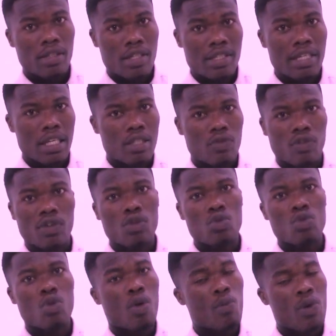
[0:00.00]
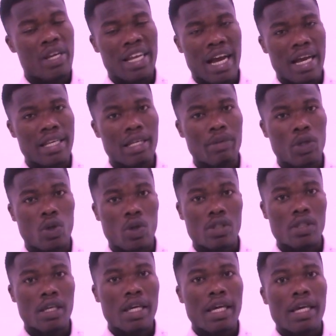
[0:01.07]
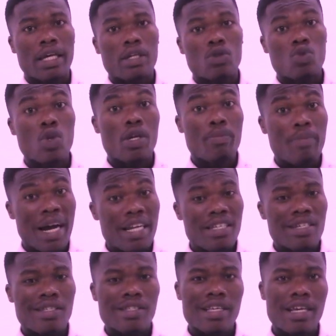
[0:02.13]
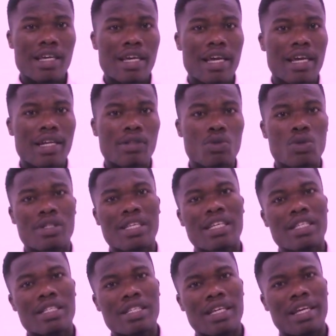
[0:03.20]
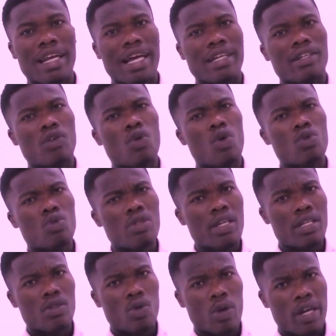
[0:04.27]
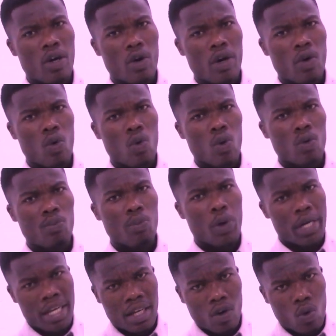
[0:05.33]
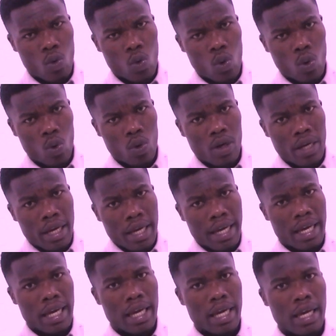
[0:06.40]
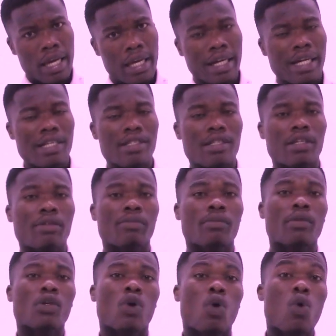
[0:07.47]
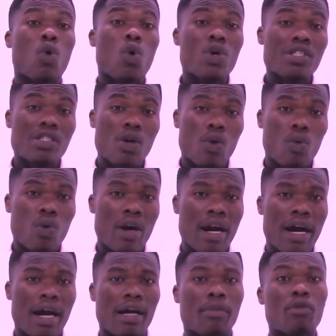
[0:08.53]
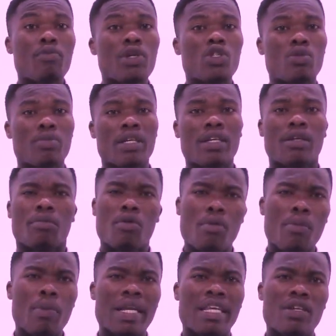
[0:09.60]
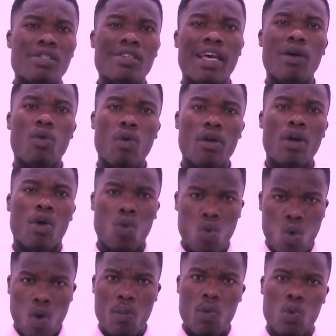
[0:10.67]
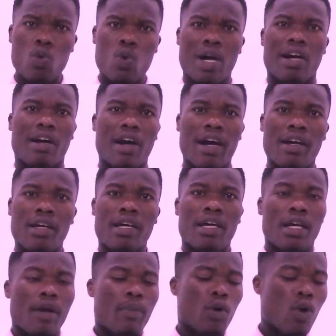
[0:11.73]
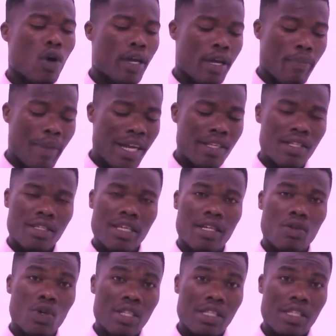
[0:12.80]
teachers for no so omo yade because to imagine say to send say like or students or boarding or a kind of thing or hostel kwa move to me mama money say enko mo ho kakra because imagine say don't